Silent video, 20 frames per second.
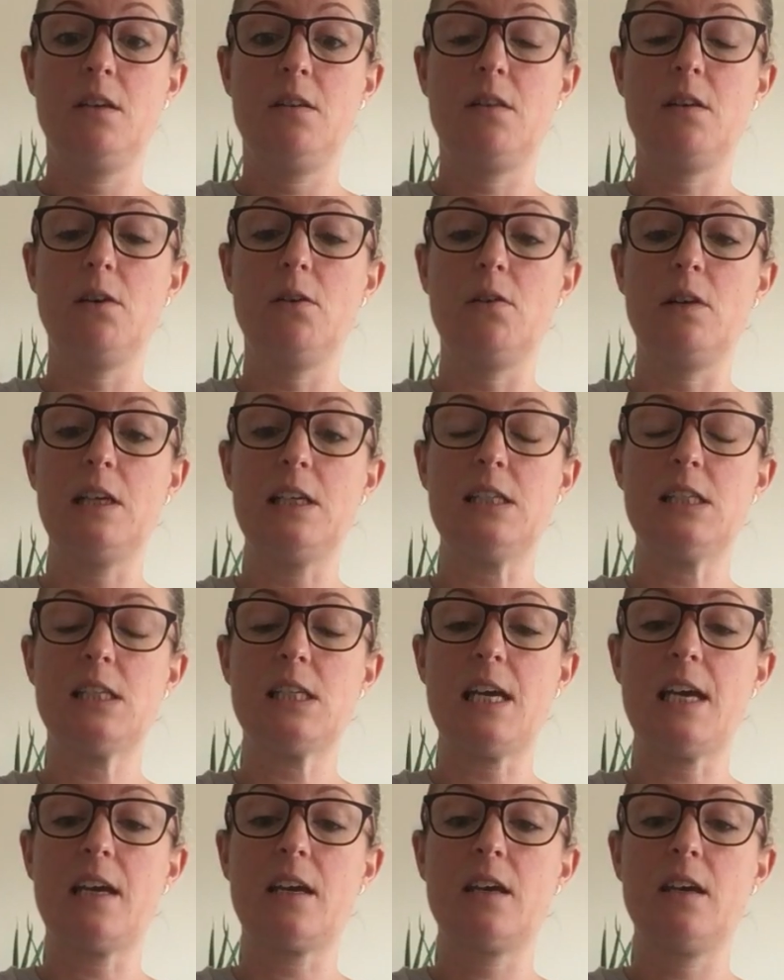the lolly
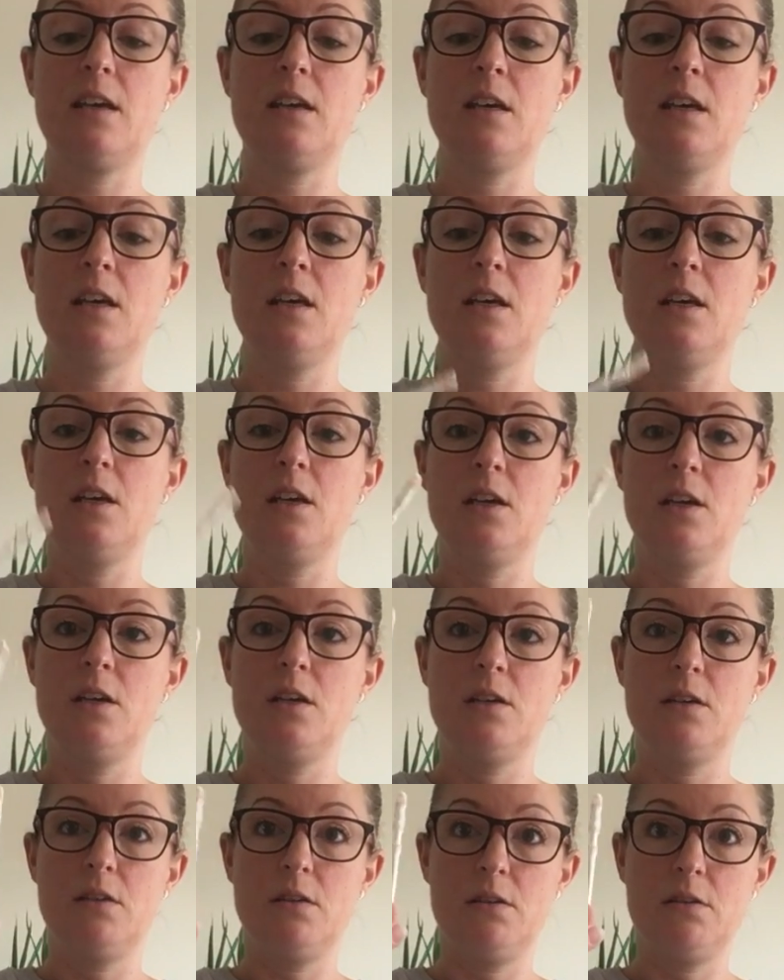stick.
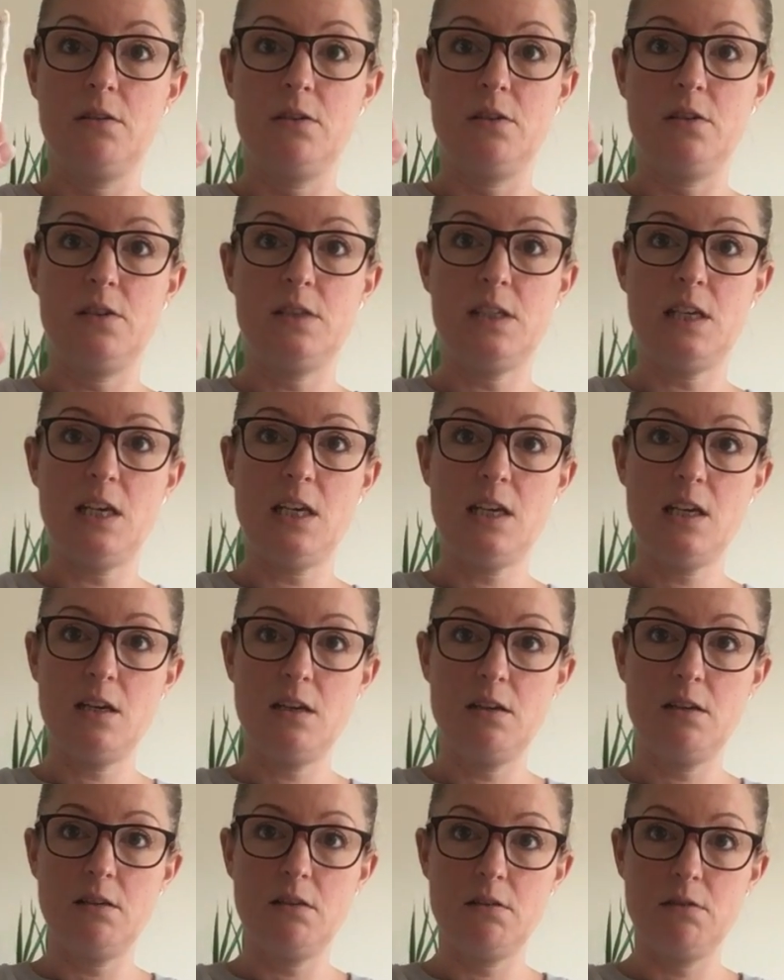You see,
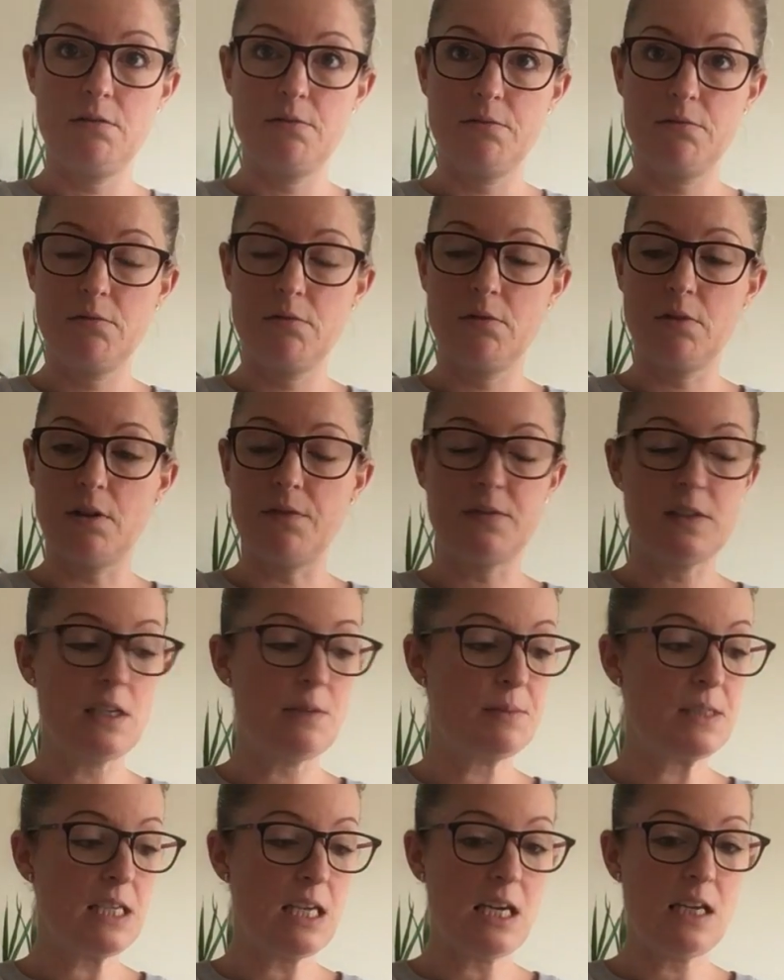I've
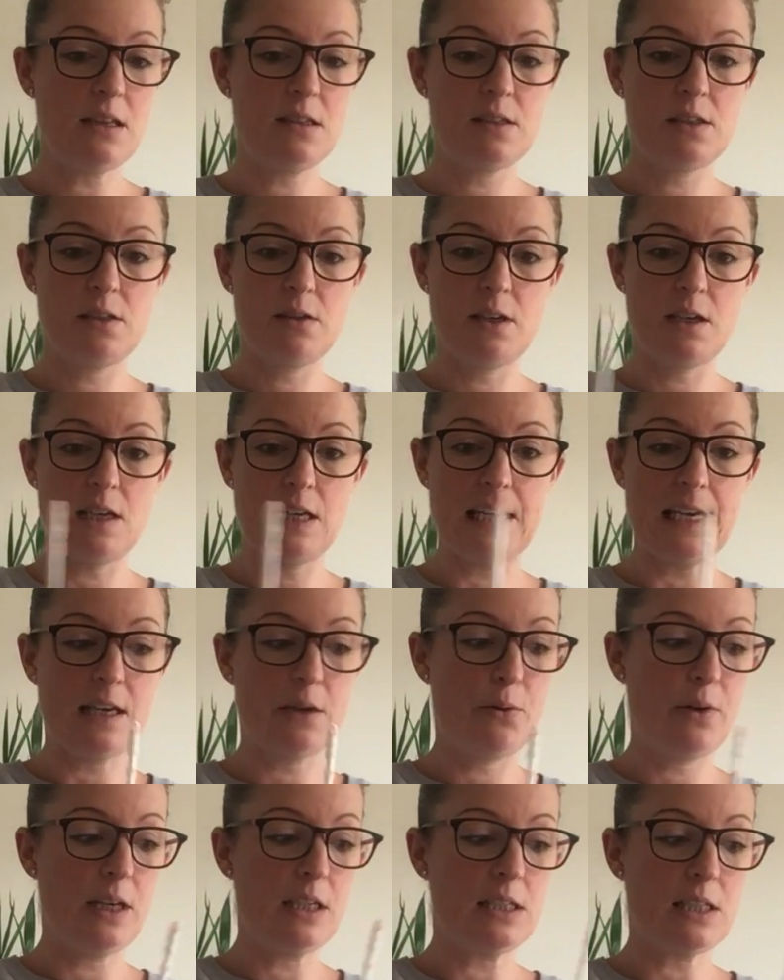dipped it into the
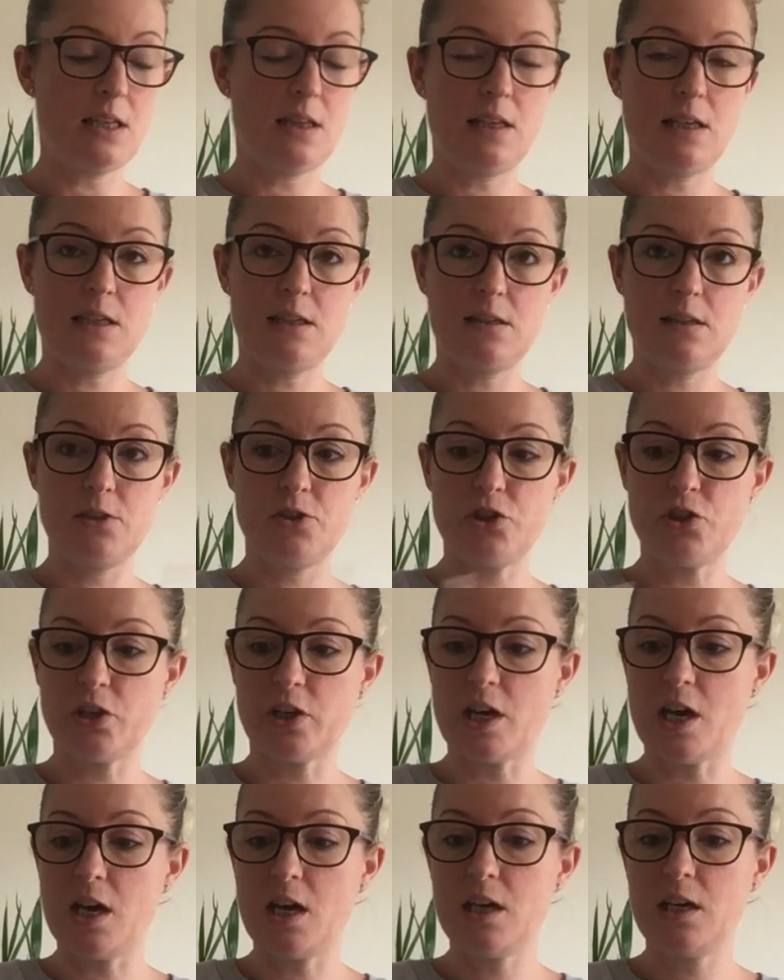liquid and then in the
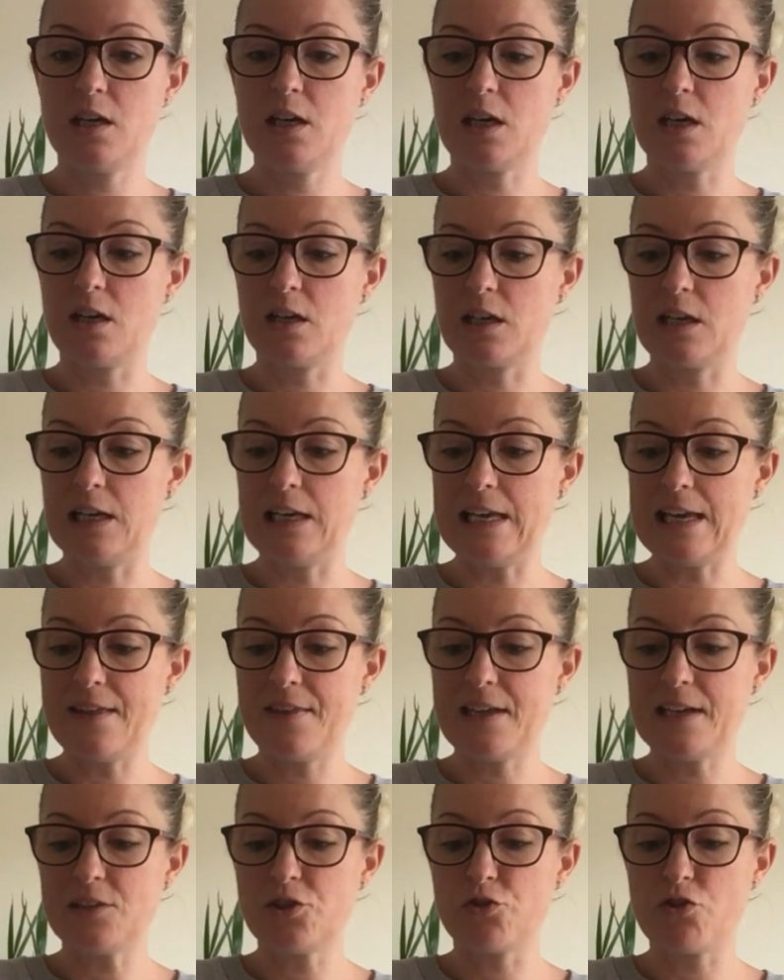sugar, and I'm going to
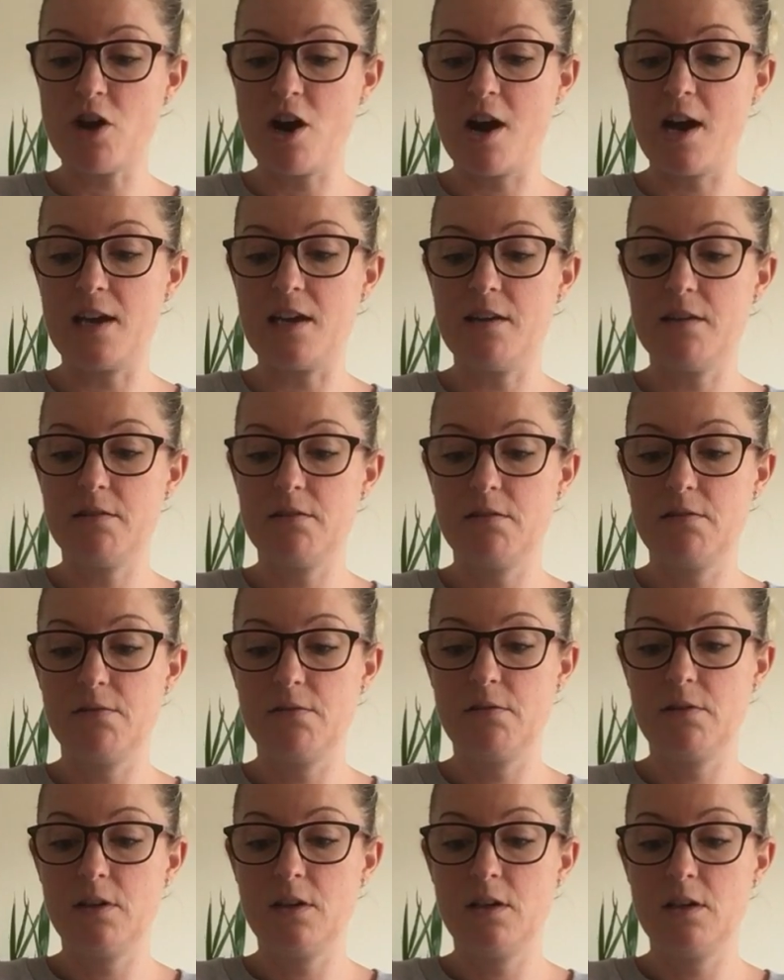let that dry.
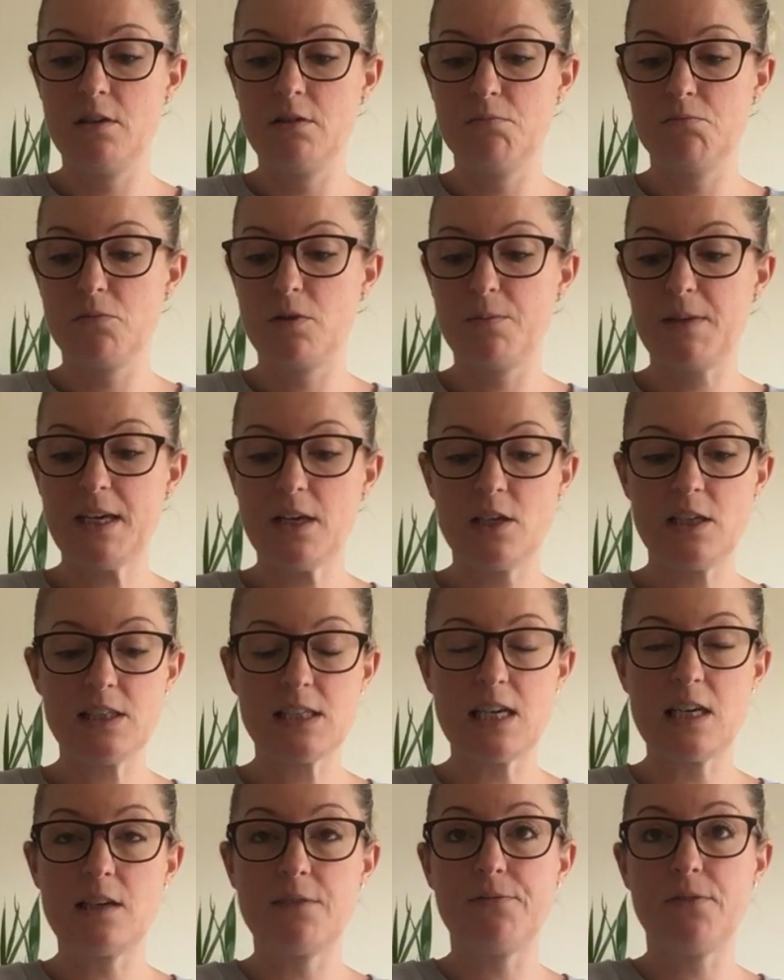Probably only
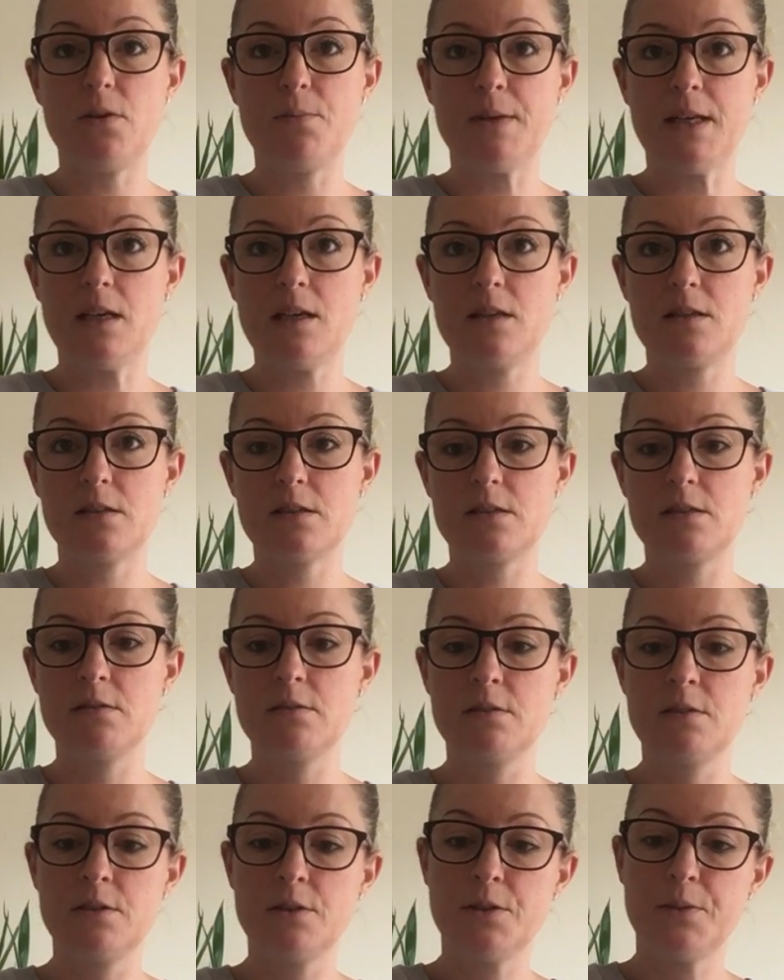take a few minutes.
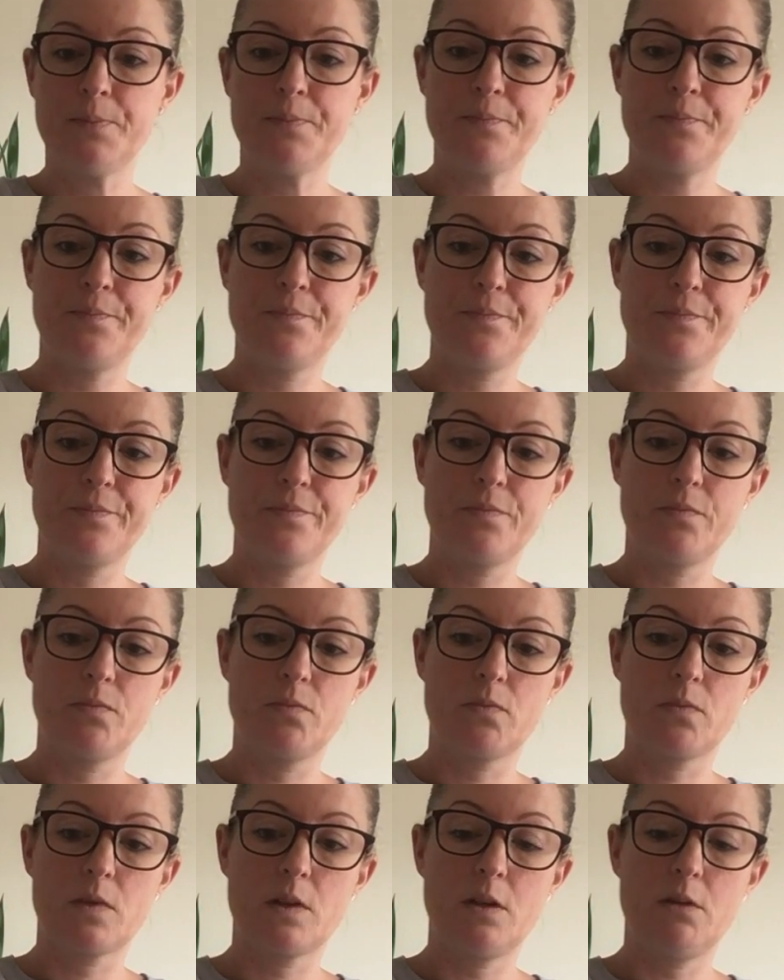
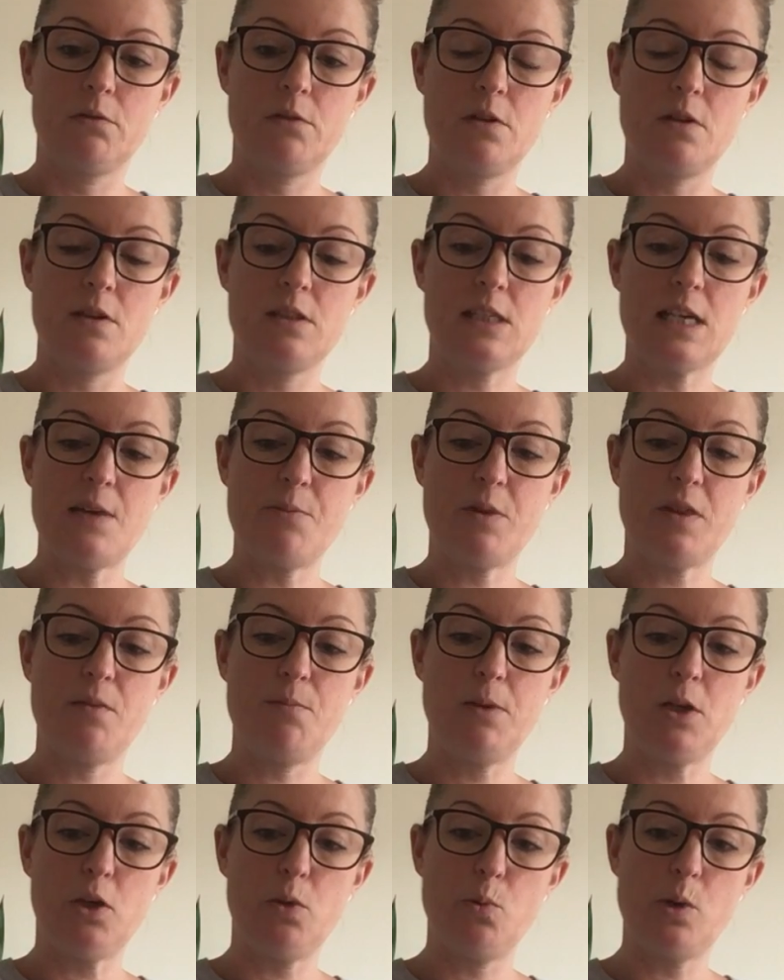Do the same with the
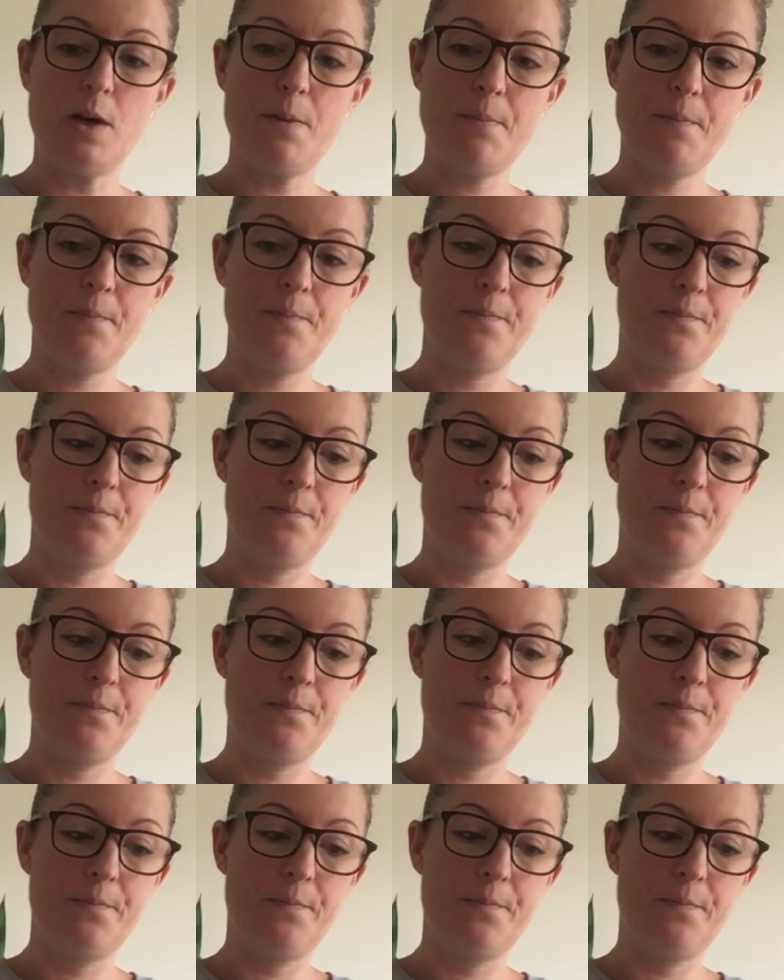blue one.